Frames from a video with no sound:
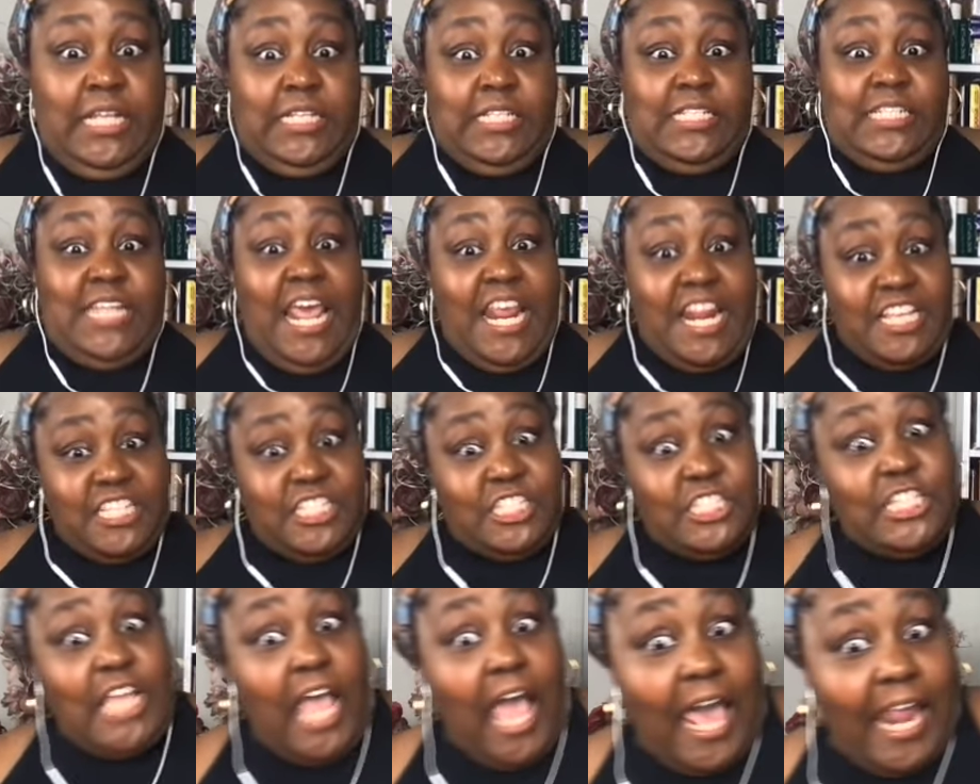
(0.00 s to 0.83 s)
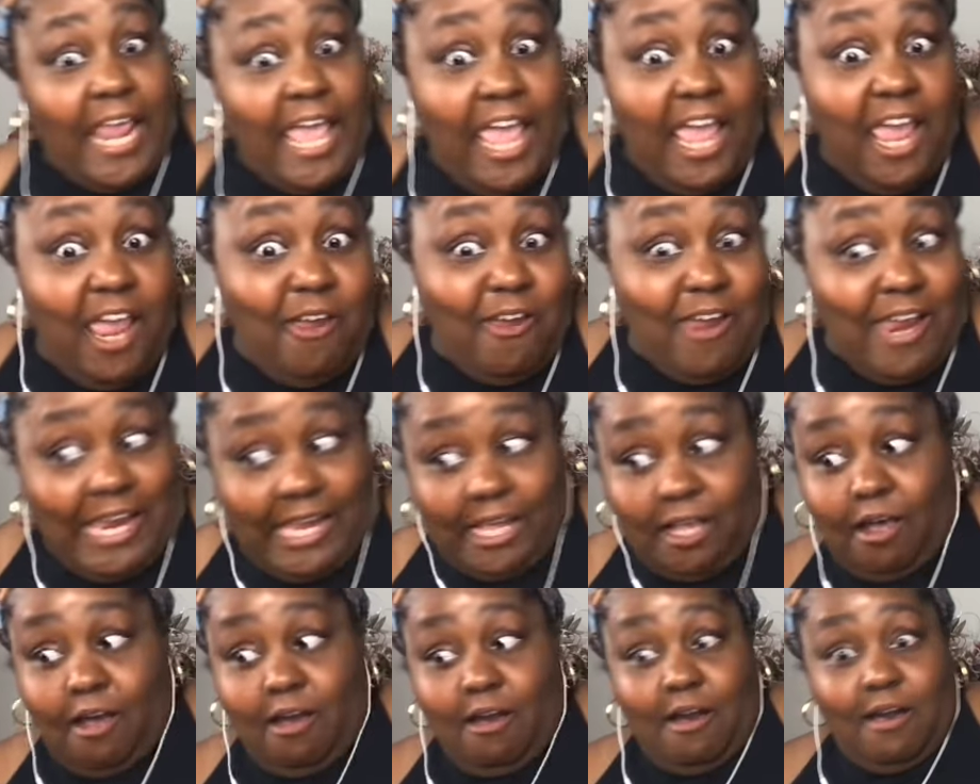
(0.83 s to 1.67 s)
They done shot
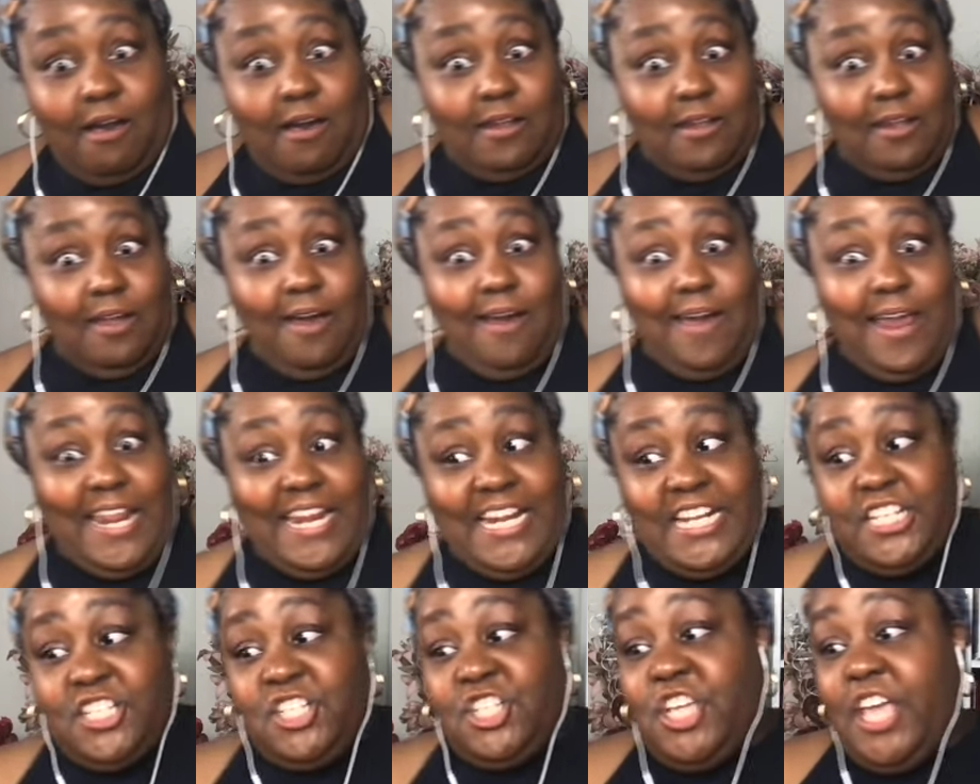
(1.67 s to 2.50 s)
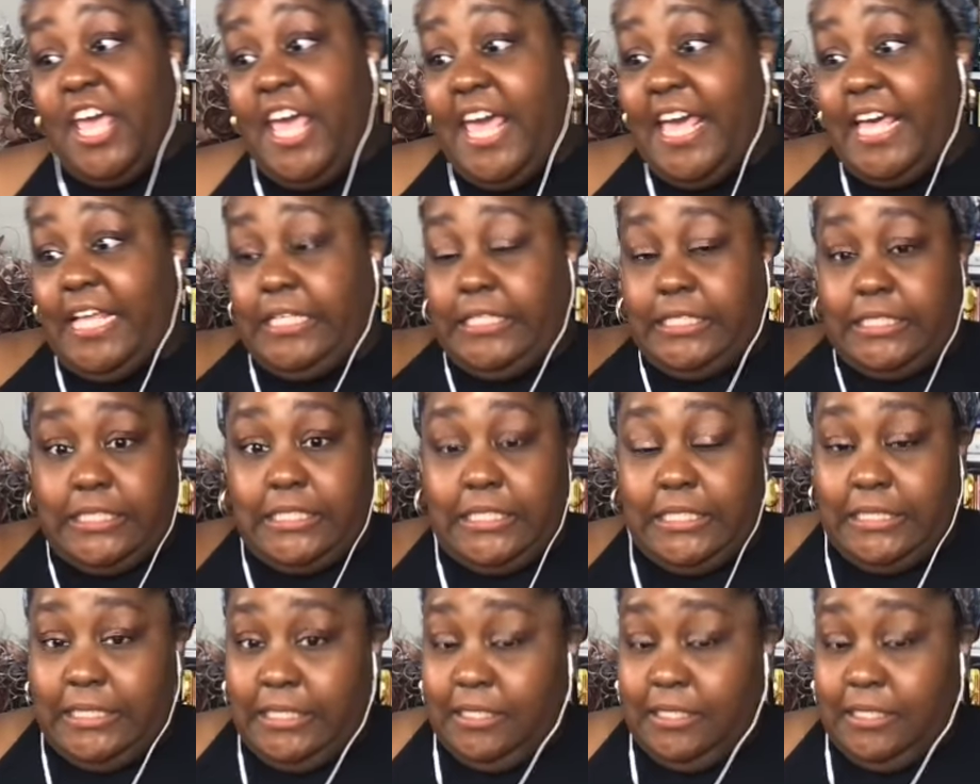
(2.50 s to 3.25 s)
Eric! Oh, Lord, in the chest!